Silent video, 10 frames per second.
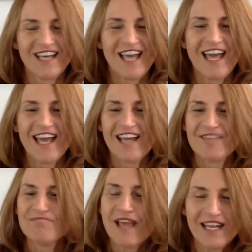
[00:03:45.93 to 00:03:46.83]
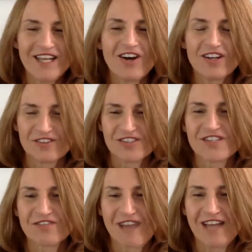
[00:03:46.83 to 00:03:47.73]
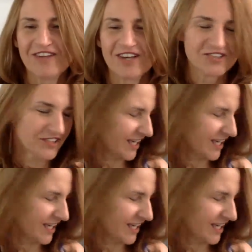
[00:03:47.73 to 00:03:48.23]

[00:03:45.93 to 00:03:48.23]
and many others around the country.